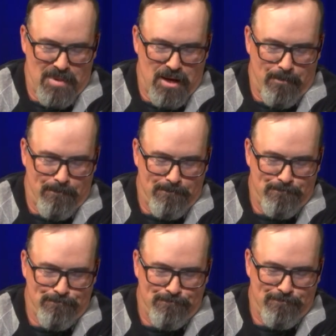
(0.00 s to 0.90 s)
yeah.
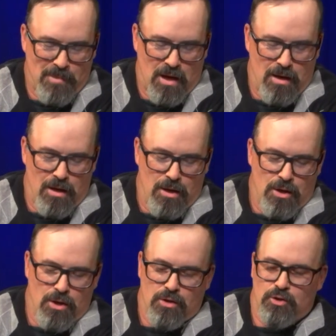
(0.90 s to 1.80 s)

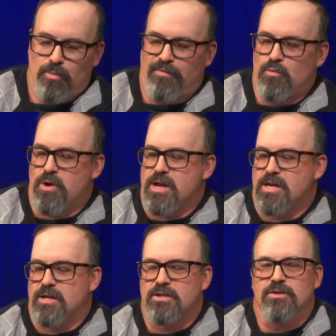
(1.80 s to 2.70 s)
So before I
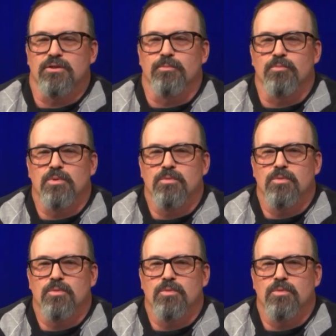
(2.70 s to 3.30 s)
get to some